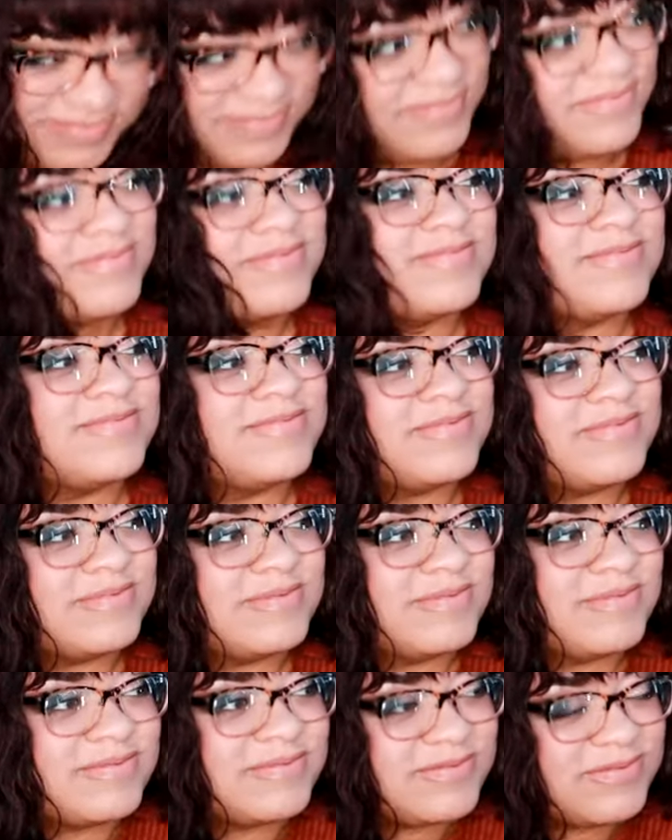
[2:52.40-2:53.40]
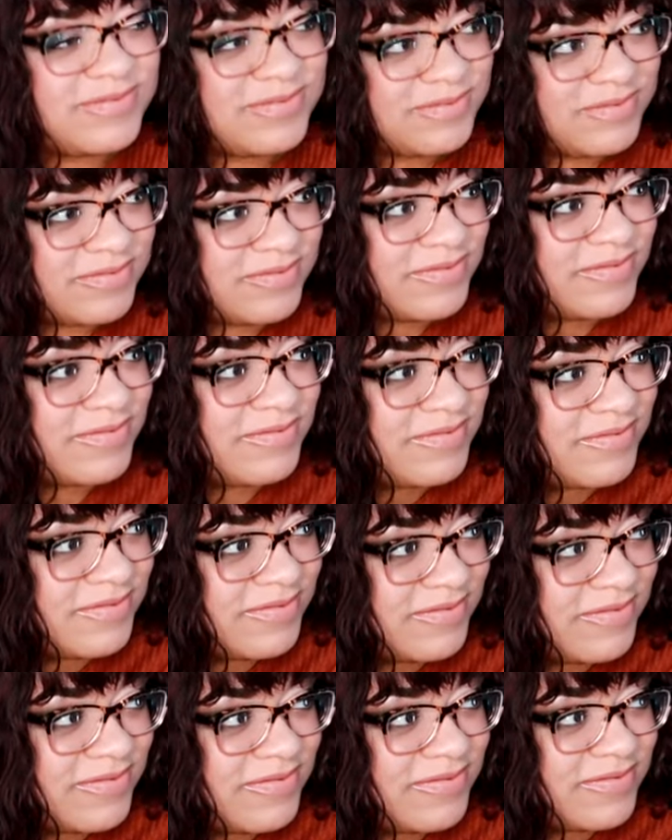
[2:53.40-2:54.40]

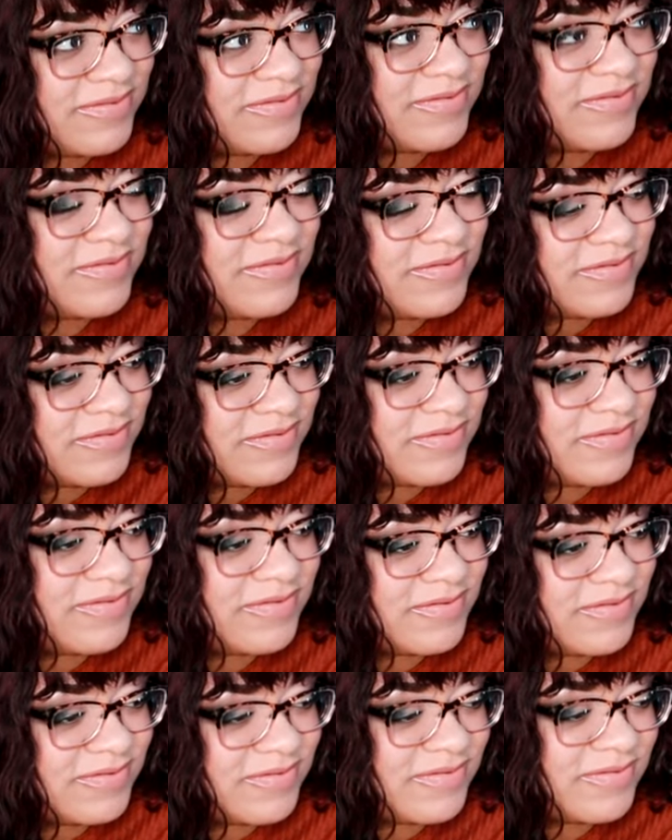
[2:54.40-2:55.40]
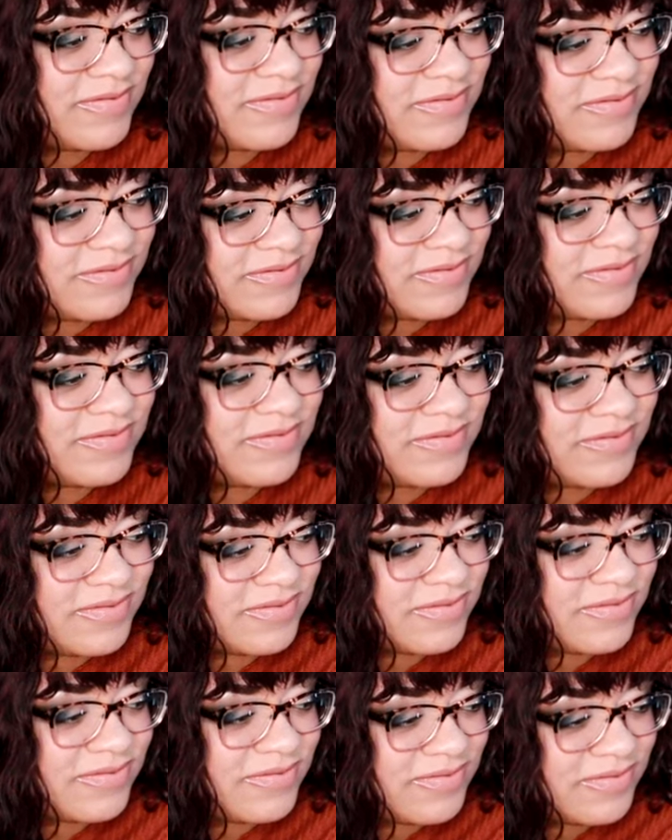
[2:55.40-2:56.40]

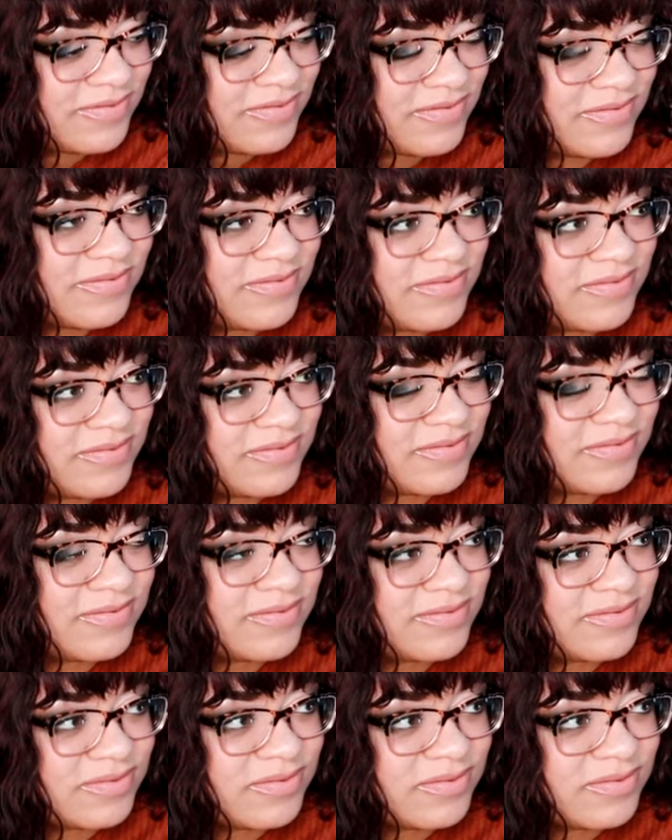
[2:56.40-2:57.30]
[no speech]